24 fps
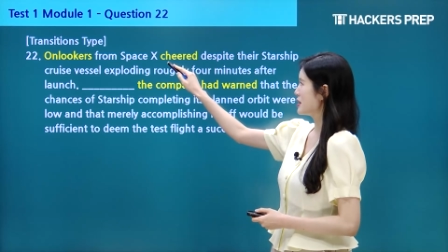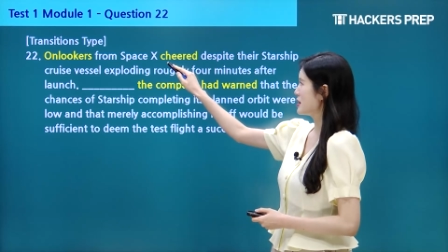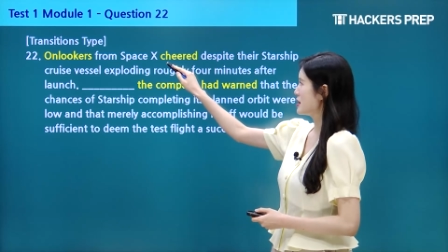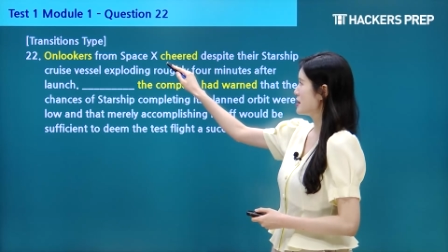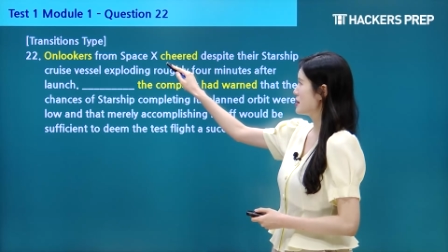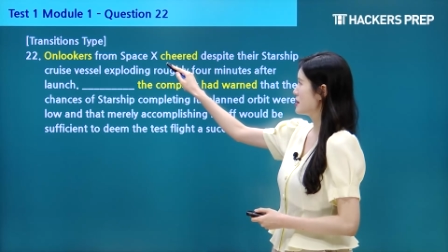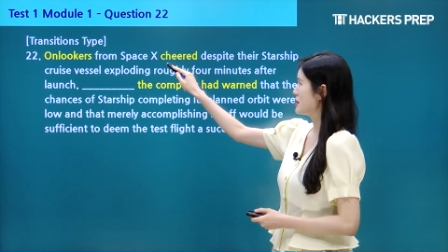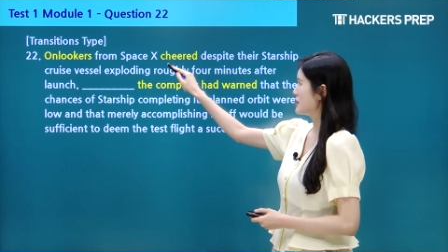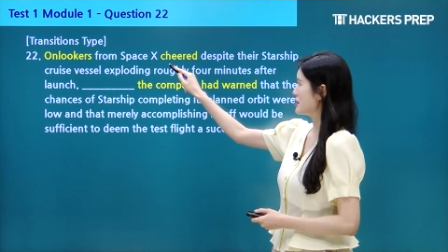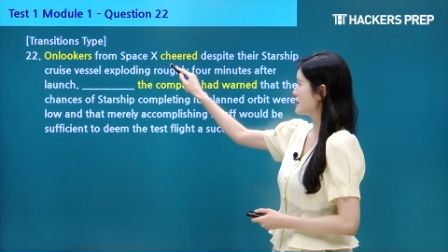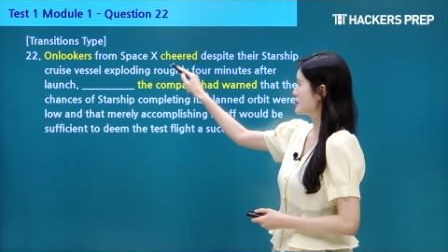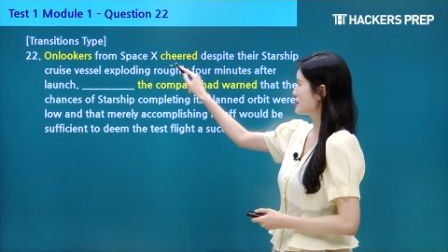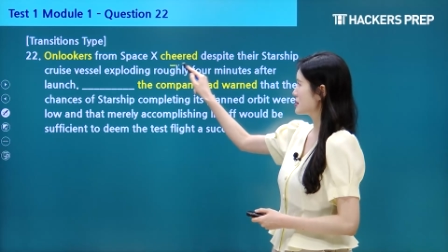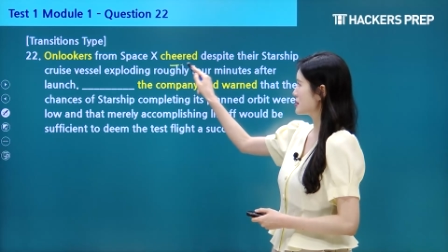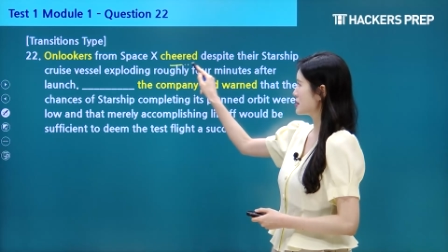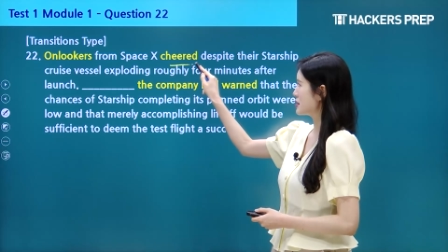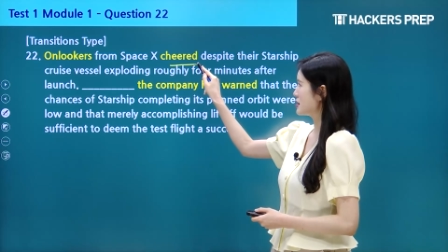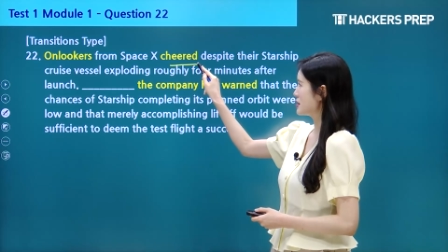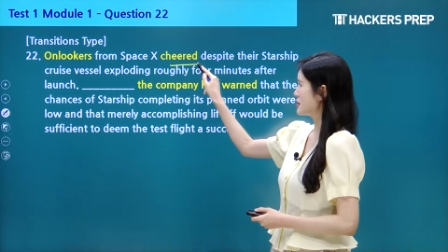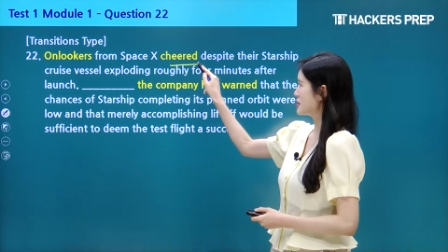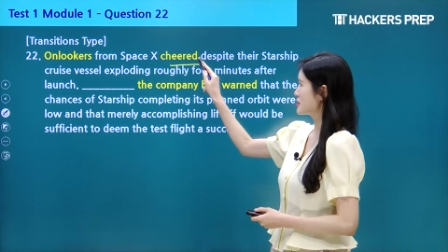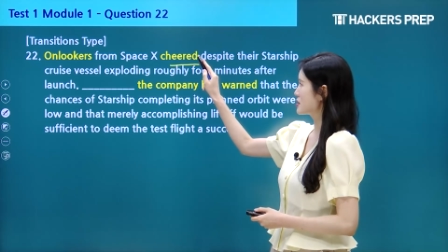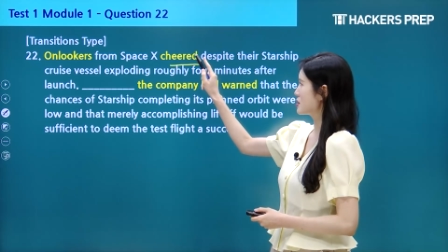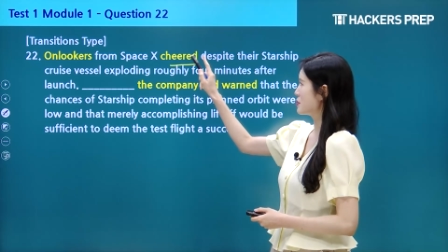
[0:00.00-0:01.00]
This
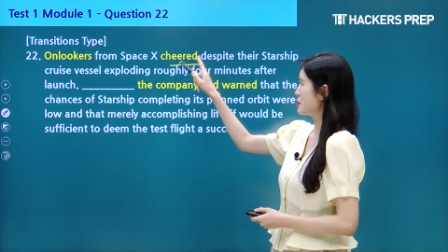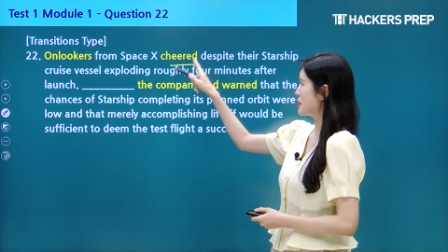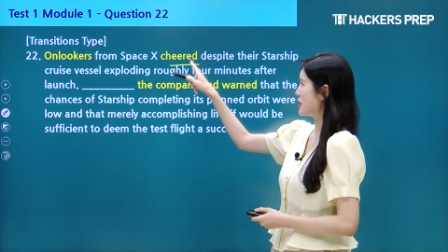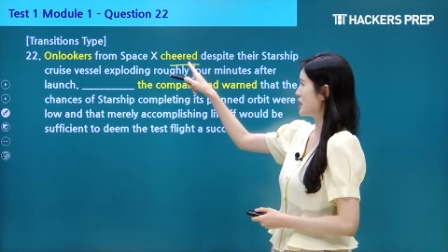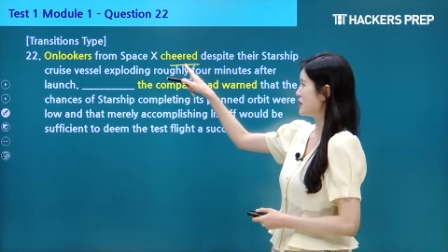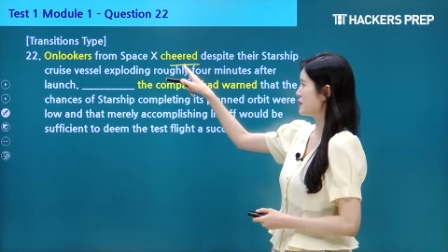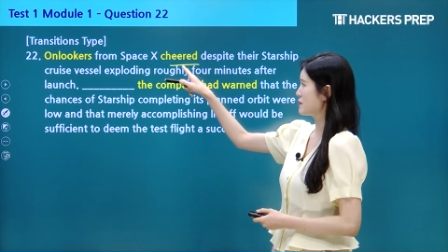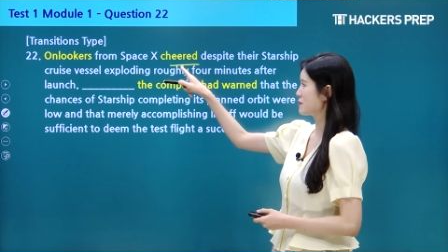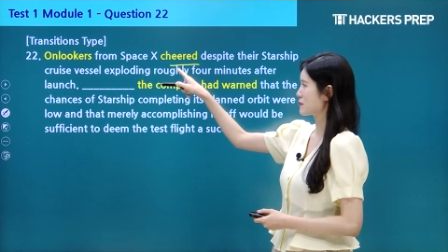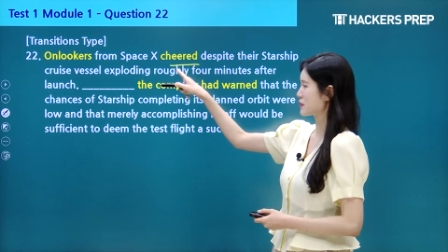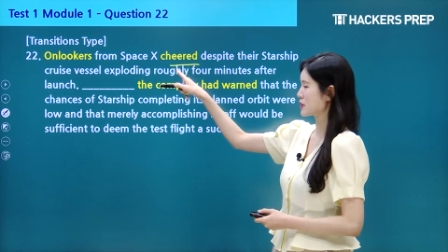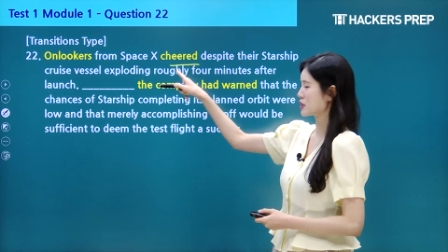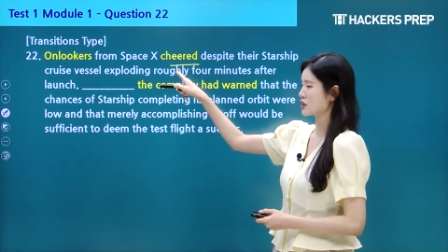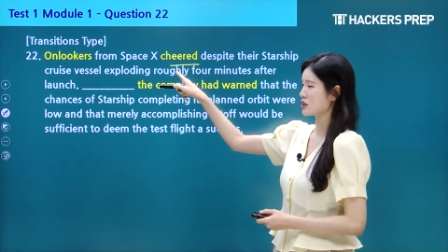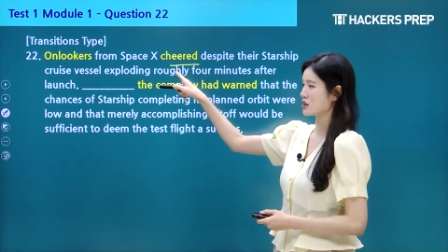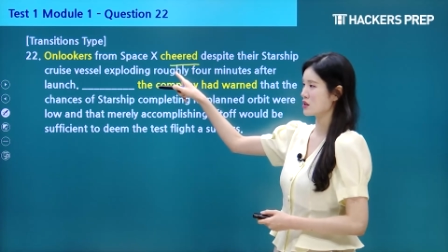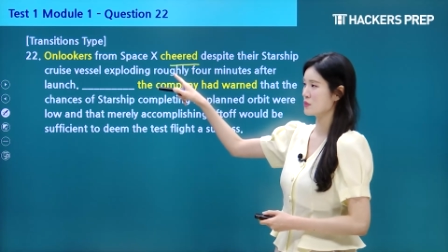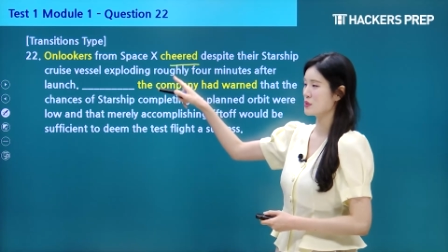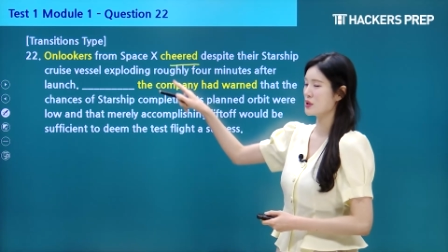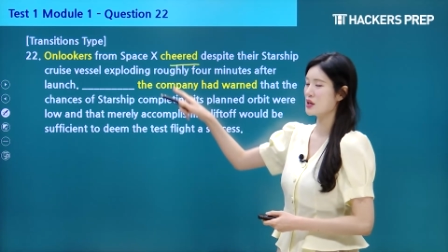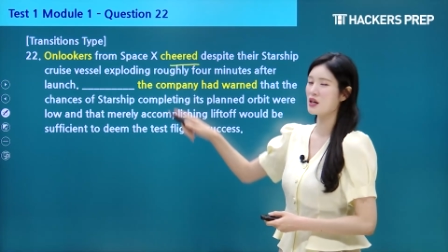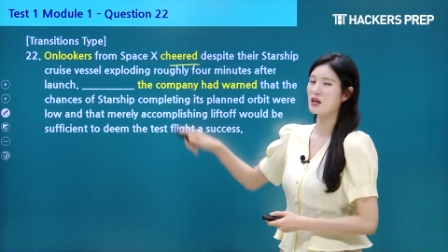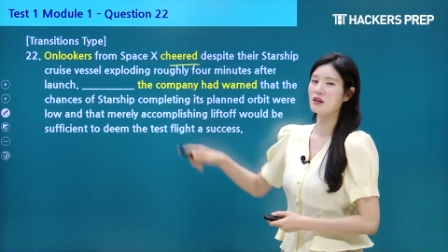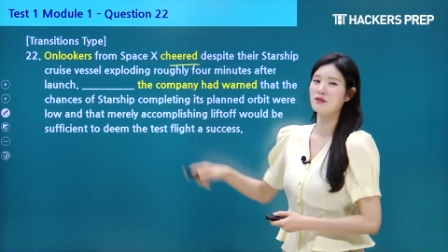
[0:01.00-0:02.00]
is the main
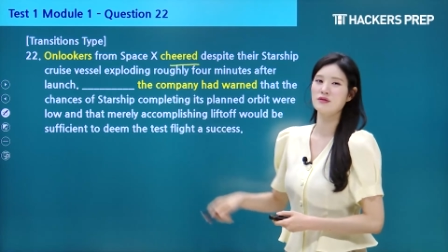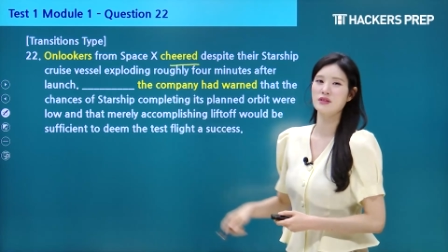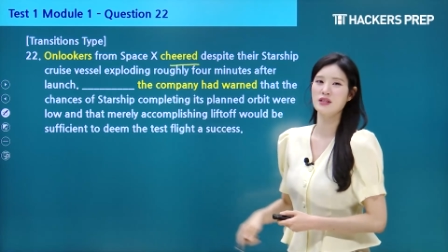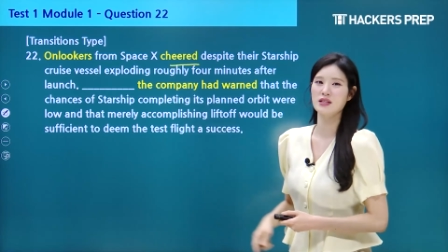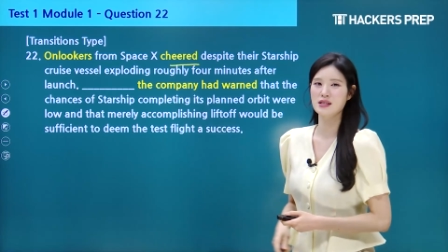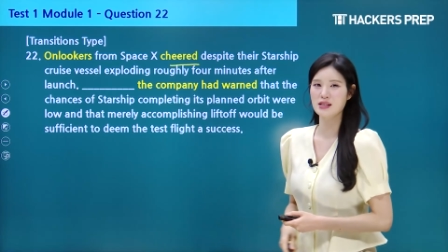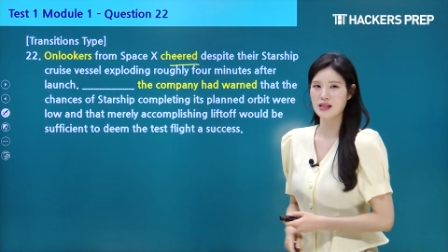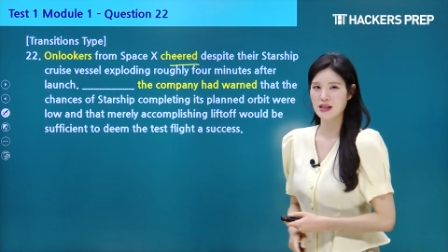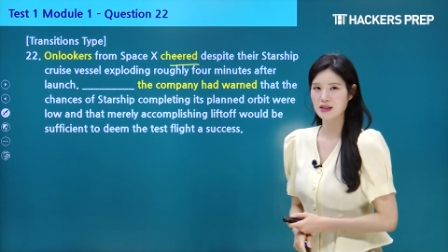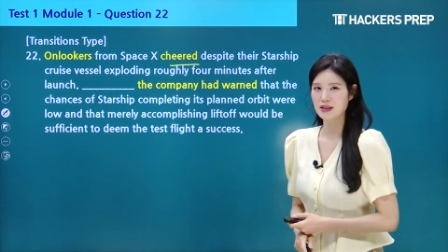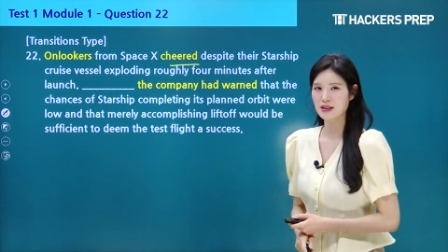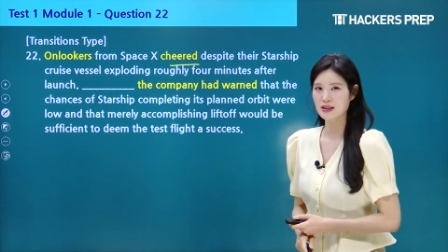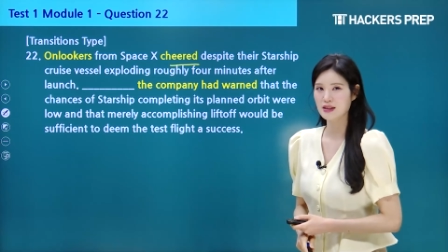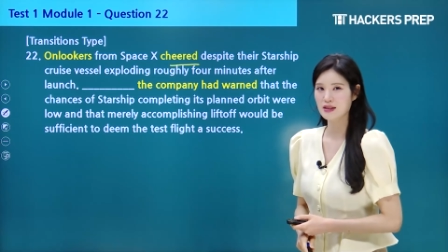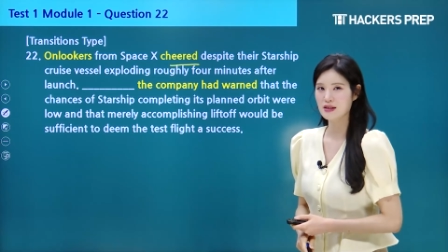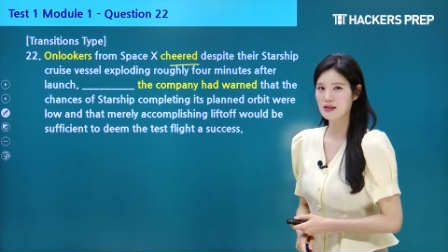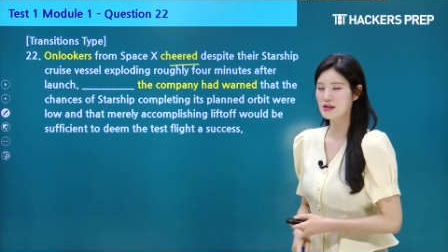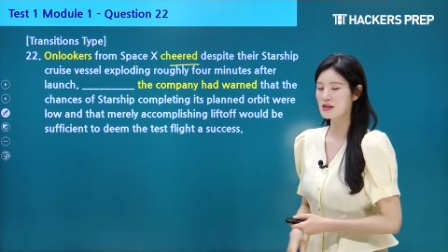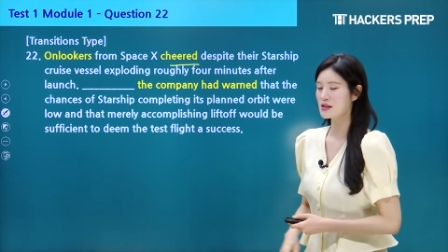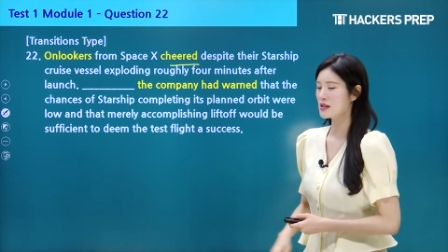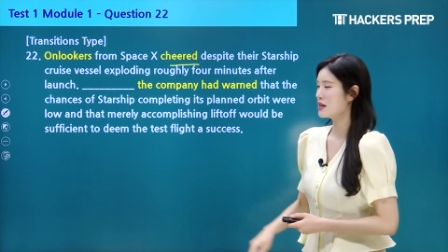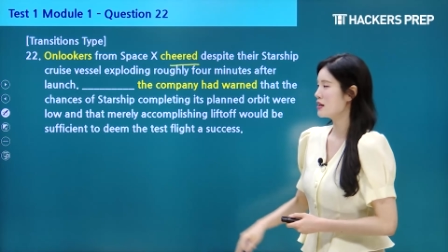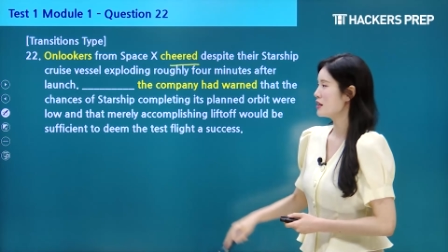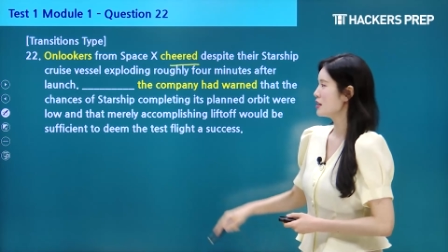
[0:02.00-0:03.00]
verb of the
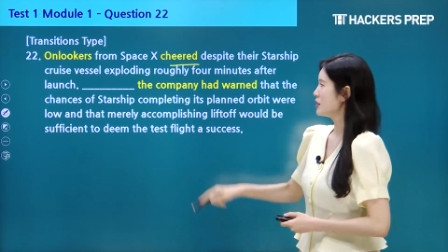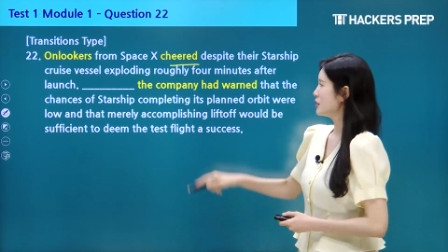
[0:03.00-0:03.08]
sentence.